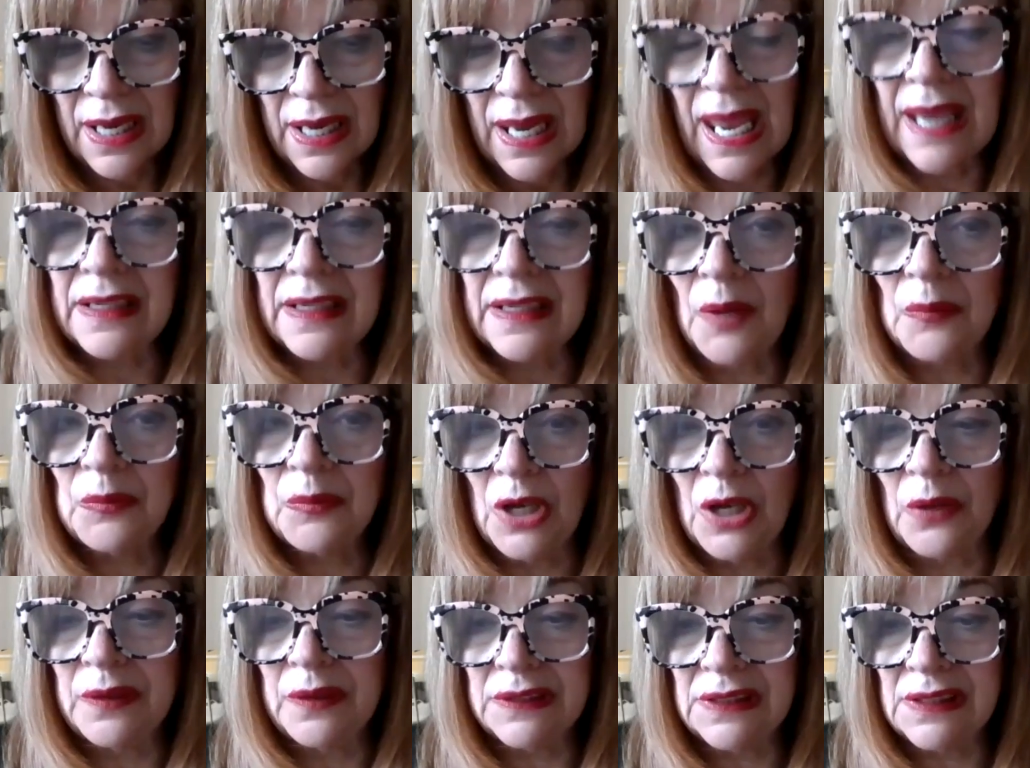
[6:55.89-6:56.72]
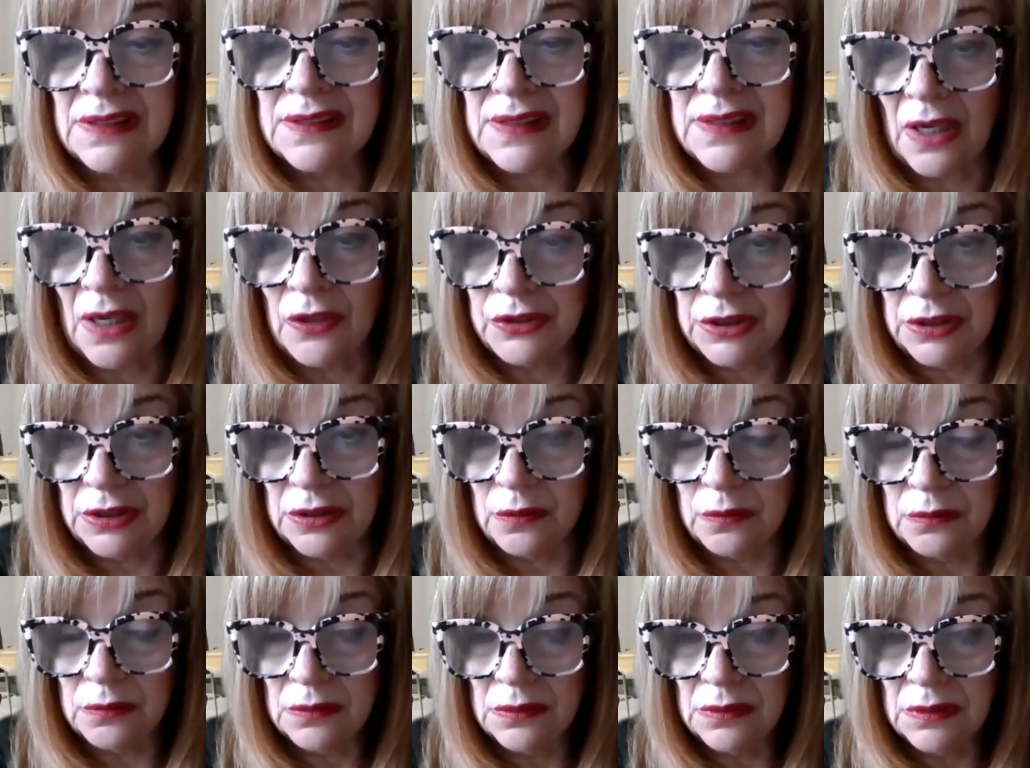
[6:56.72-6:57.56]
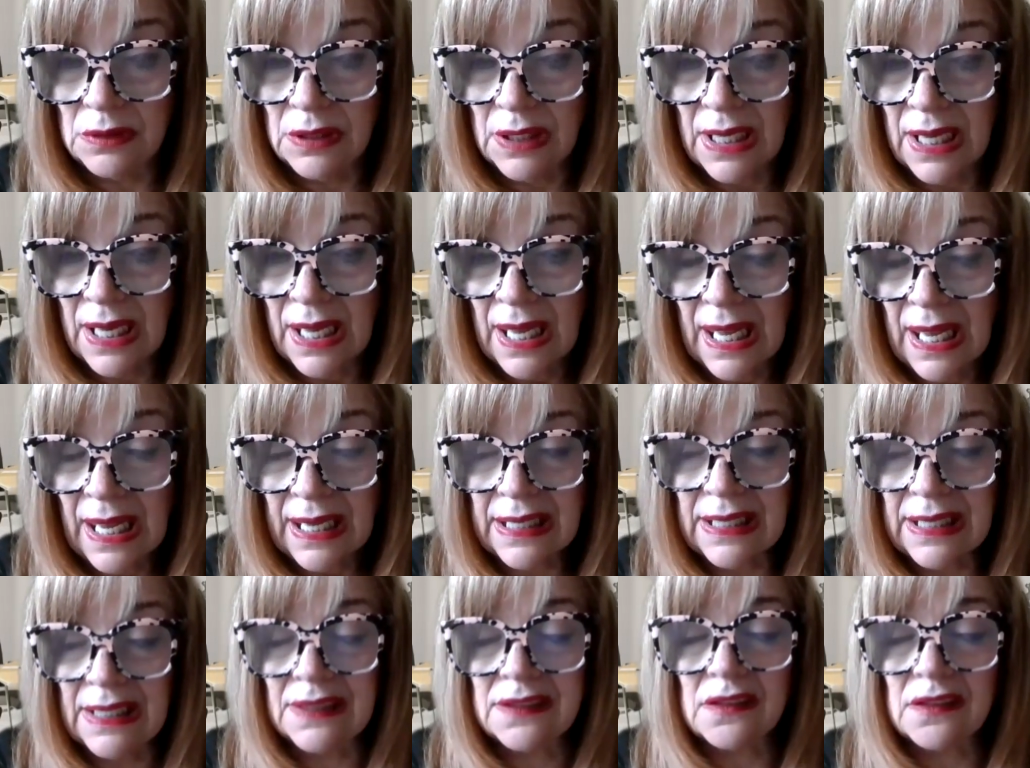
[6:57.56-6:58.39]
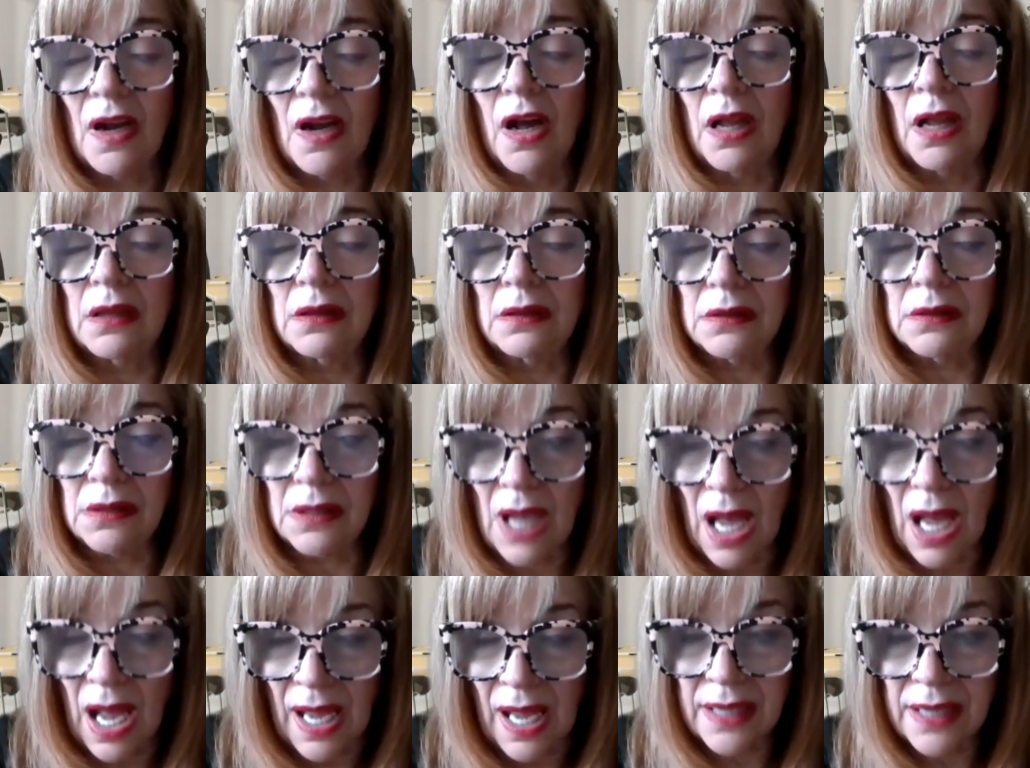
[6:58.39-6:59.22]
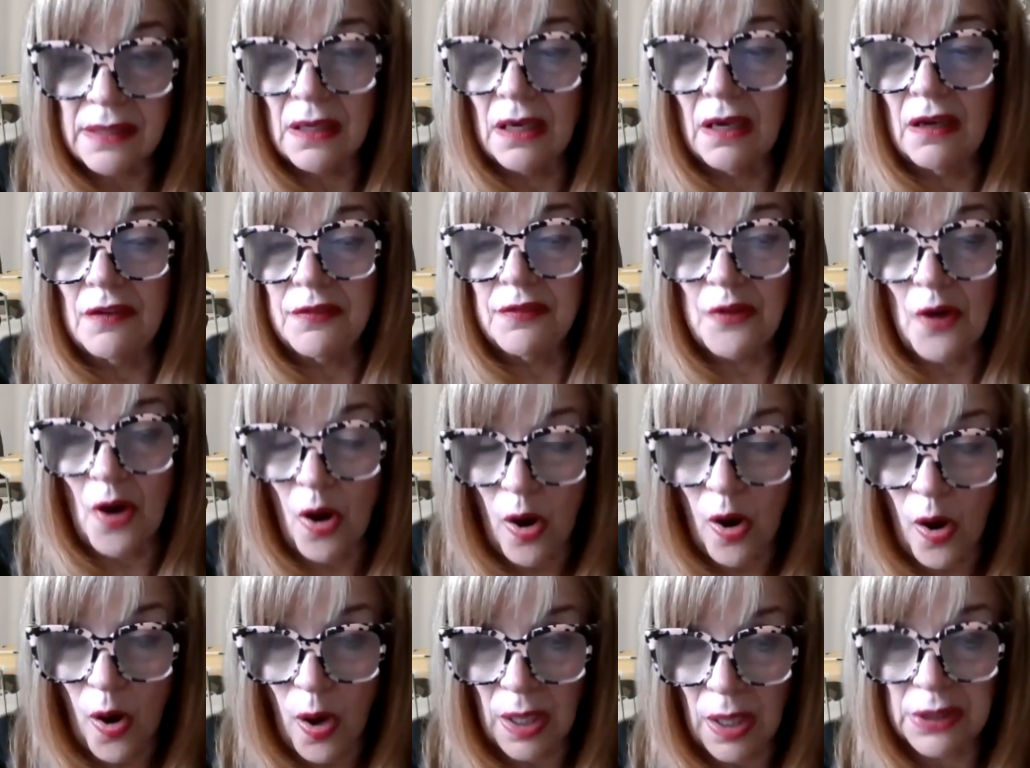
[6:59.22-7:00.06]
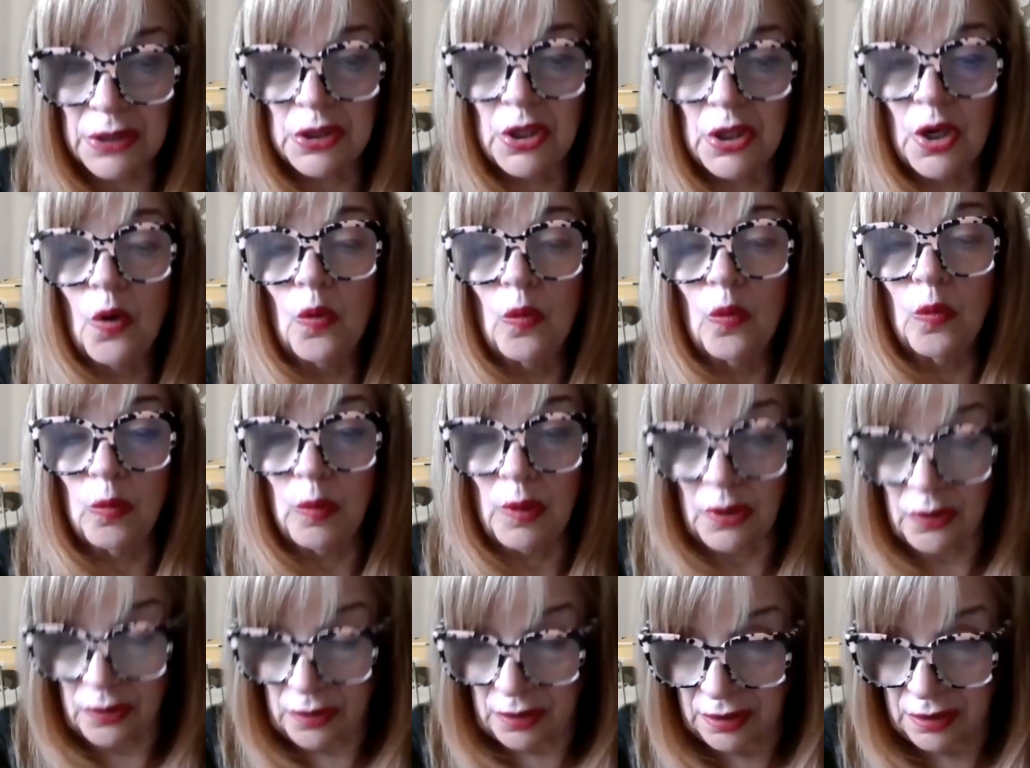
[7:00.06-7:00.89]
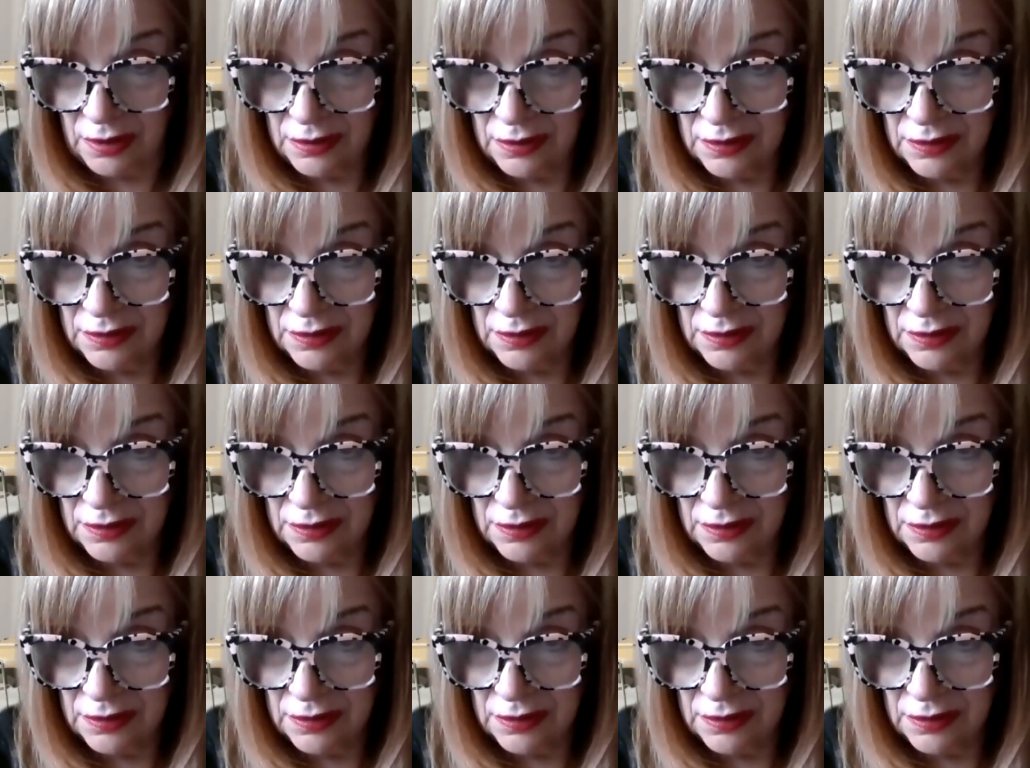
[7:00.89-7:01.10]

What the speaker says: And I'm going to tell you, it's a lot of hard work.